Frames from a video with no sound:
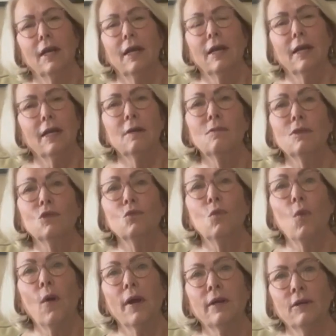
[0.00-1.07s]
It was
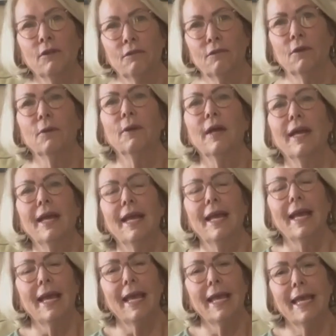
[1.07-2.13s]
wonderful.
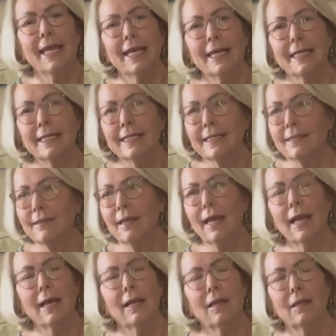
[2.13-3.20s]
And they
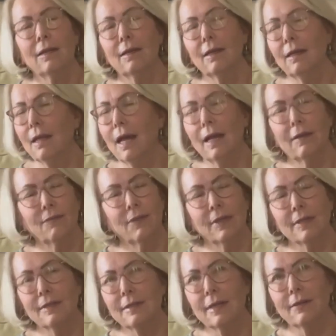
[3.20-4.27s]
had a lot of
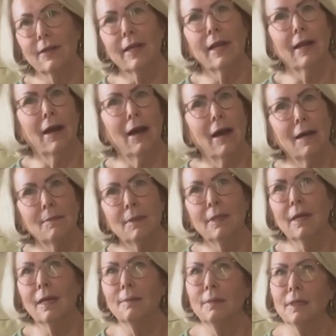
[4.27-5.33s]
things there. They had a Hobby
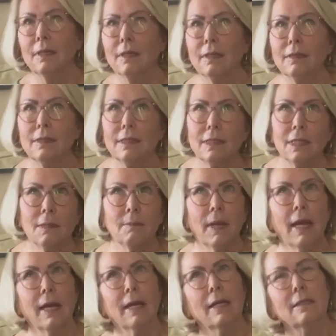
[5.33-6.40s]
Lobby, a TJ
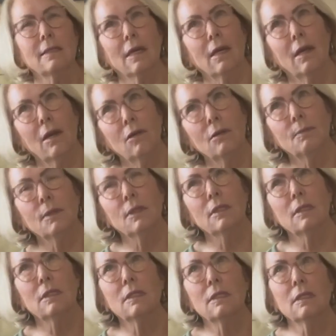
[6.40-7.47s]
Maxx, a Home
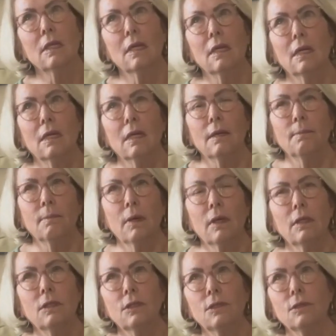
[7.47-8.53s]
Goods,
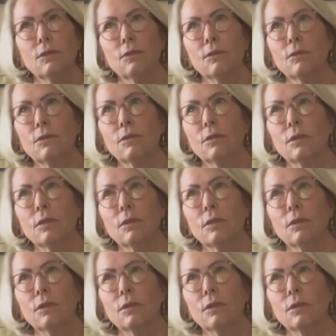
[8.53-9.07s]
Marshalls.